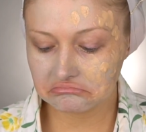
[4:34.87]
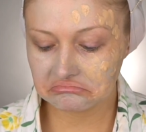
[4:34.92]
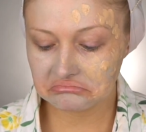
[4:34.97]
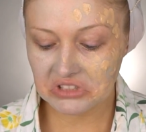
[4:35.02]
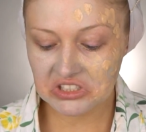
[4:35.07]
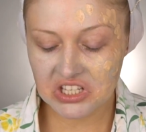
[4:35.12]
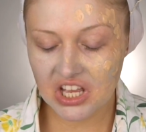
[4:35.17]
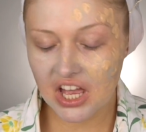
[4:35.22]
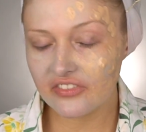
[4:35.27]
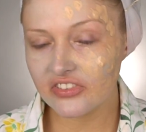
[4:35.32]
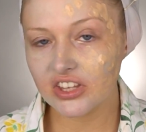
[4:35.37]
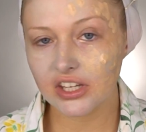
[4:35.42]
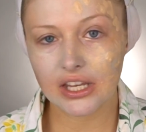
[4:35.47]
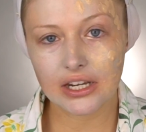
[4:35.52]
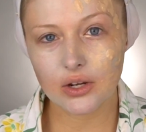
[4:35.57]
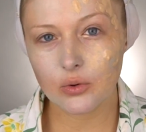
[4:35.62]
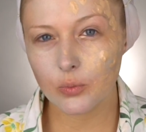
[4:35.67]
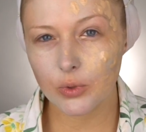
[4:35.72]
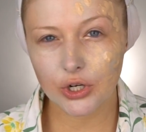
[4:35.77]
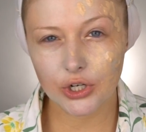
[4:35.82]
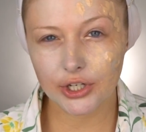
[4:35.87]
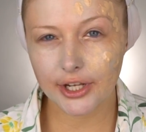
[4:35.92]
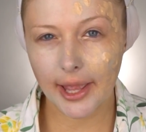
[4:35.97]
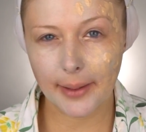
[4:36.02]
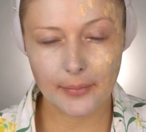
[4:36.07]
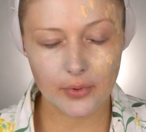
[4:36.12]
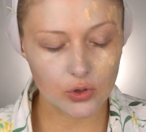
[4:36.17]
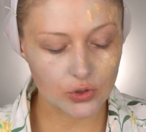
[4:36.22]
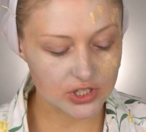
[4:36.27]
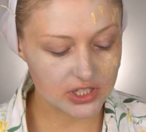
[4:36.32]
Doesn't have like any weird
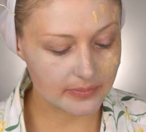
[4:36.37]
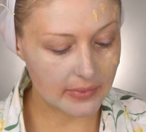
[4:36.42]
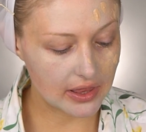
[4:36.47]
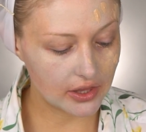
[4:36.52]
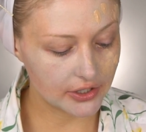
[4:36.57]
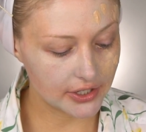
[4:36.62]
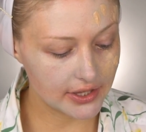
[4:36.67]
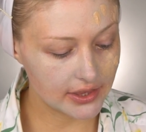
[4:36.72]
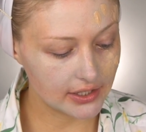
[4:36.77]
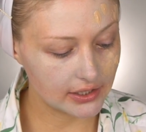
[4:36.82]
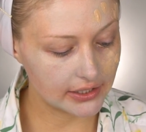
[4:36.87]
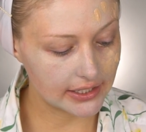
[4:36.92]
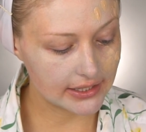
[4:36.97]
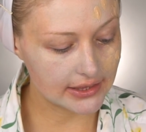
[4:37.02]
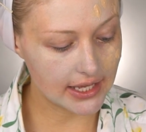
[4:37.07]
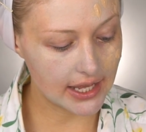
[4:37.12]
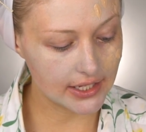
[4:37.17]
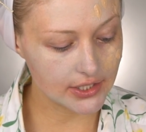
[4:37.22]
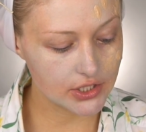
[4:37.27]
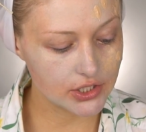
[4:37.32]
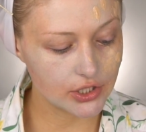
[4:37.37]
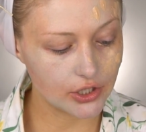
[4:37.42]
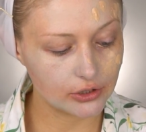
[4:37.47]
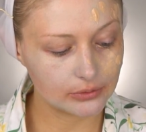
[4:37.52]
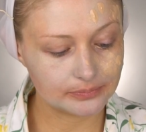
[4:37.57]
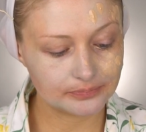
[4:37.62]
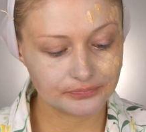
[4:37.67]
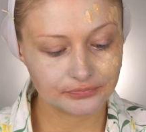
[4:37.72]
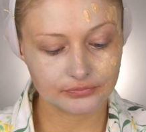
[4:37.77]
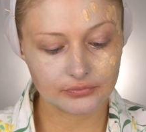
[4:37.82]
chemical smell or anything like that.
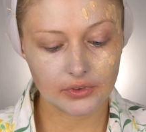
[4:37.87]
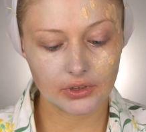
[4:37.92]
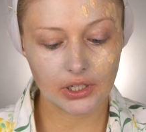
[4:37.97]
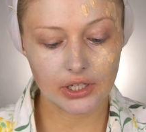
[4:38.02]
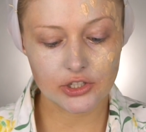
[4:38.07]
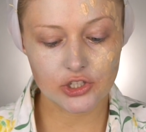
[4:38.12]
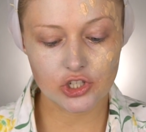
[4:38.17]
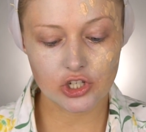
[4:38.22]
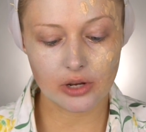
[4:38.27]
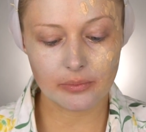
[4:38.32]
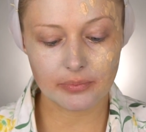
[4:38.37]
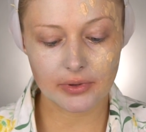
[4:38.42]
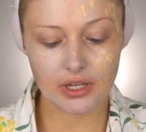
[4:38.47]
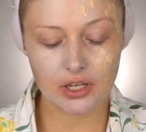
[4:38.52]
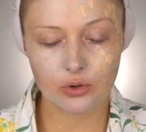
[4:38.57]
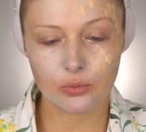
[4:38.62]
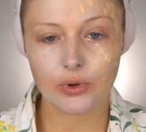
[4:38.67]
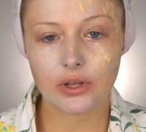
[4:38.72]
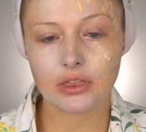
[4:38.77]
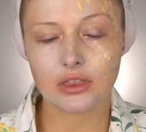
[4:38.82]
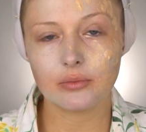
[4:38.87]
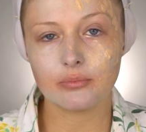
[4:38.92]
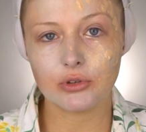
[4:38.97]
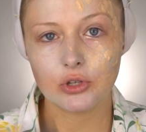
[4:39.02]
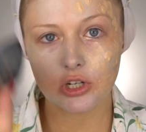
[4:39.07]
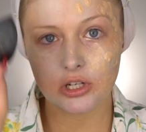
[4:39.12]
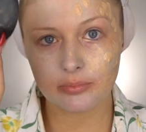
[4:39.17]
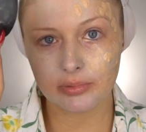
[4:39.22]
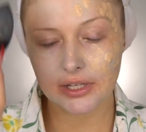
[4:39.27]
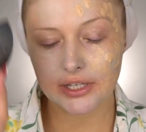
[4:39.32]
So let's jump in with the
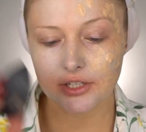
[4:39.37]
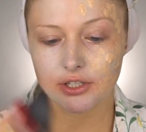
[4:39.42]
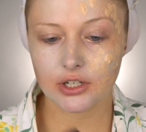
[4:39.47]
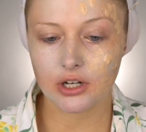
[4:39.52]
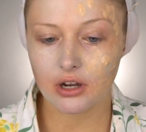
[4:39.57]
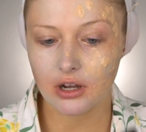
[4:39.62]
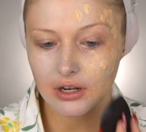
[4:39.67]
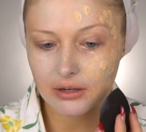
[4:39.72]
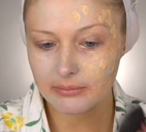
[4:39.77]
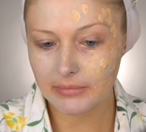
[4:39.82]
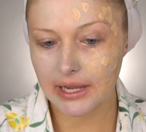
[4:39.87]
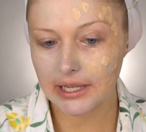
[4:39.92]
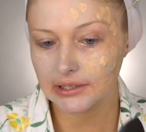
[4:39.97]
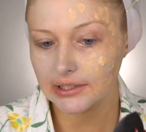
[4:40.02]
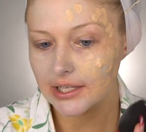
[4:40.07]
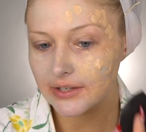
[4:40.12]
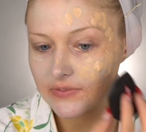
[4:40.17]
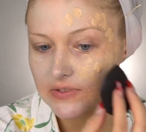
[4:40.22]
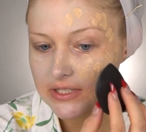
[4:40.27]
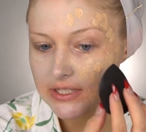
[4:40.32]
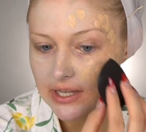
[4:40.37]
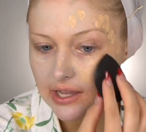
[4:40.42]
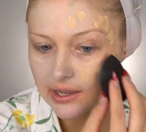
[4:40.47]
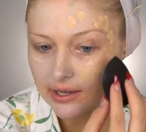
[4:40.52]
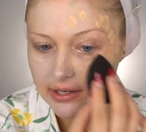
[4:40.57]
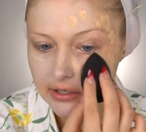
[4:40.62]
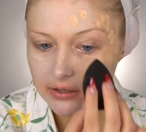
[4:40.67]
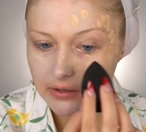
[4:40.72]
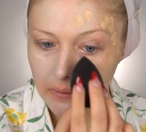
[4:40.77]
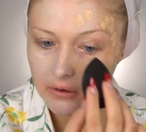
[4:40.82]
beauty blender on my left
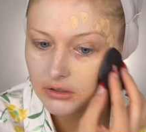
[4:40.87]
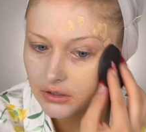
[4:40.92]
side.